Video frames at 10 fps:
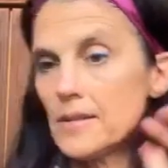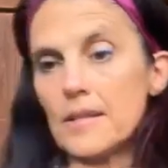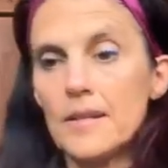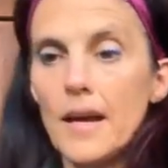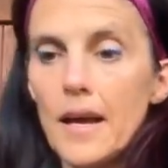
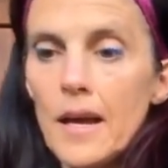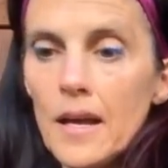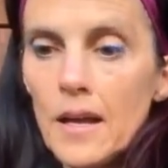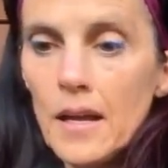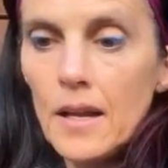And
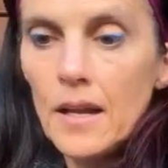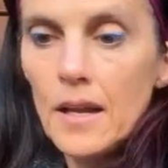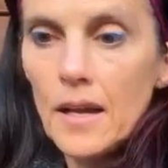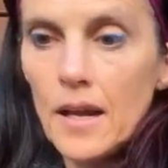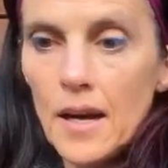today,
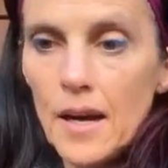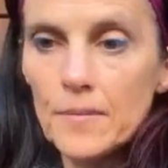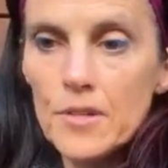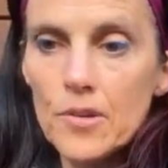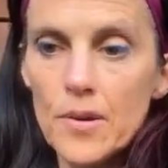
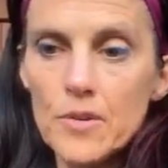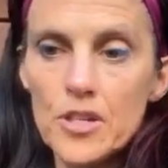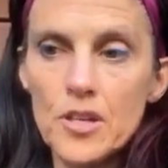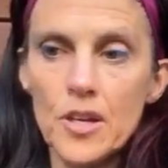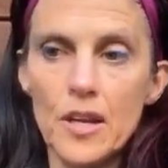so
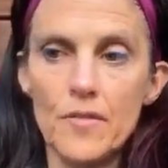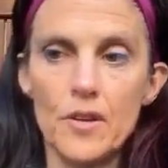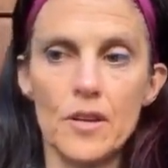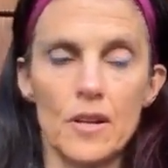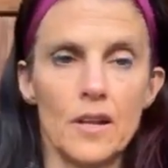I'm just going to
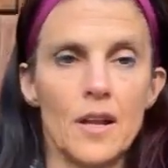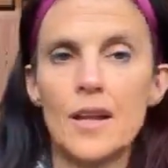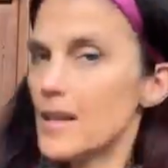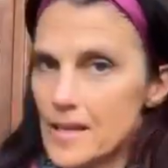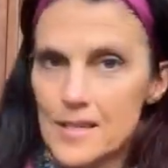give you a little
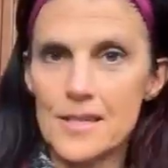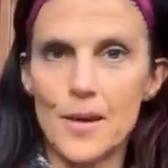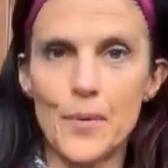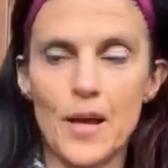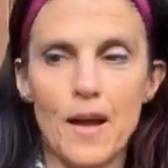
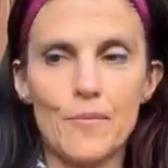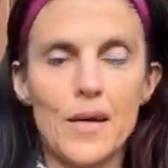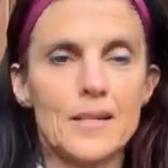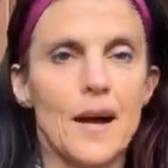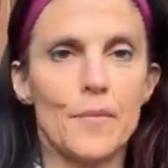snippet. I
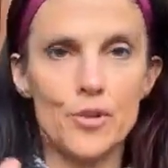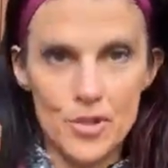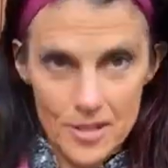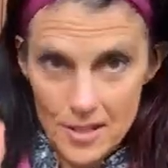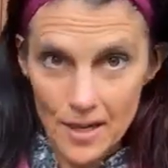have my
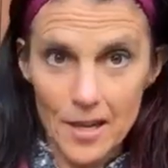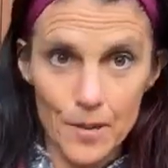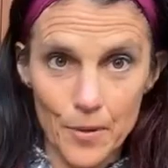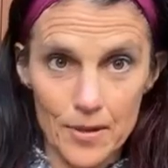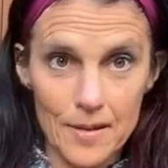timer to say
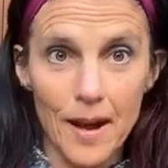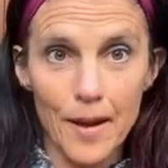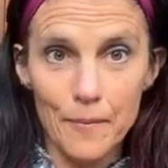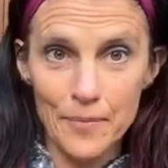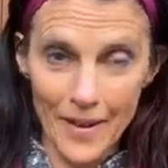keep on
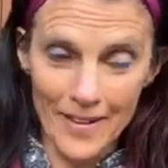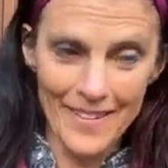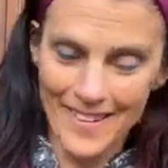time.